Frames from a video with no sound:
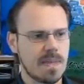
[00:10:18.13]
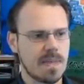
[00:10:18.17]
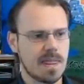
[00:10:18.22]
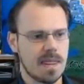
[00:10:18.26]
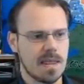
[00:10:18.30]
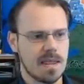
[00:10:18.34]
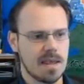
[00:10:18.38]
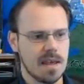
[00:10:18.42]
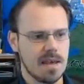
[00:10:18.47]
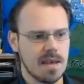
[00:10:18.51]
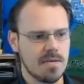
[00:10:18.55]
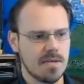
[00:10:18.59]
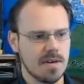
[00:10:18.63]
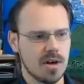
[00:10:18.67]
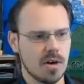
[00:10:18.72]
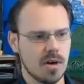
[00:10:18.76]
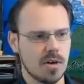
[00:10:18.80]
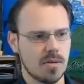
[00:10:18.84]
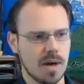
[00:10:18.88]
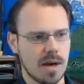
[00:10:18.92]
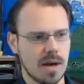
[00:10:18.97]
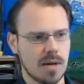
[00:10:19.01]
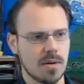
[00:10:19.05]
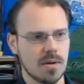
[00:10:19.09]
Even though
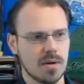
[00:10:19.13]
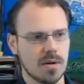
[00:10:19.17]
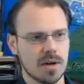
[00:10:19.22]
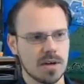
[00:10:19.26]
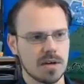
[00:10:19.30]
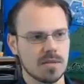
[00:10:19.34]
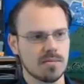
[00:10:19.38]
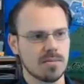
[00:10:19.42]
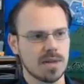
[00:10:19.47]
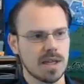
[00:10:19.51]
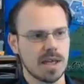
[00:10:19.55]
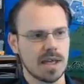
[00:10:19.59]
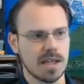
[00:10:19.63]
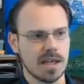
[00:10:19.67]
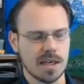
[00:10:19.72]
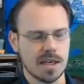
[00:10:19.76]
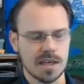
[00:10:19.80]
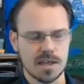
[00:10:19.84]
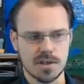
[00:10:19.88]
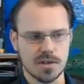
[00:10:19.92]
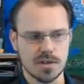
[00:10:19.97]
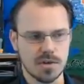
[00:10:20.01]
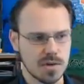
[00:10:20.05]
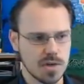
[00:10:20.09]
my opponent could play, like, a
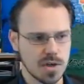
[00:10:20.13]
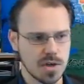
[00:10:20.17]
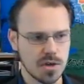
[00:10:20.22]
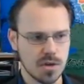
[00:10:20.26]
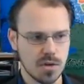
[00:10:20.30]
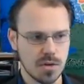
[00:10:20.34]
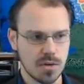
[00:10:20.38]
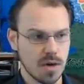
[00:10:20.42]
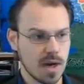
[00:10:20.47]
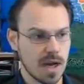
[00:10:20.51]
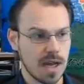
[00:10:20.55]
2-2,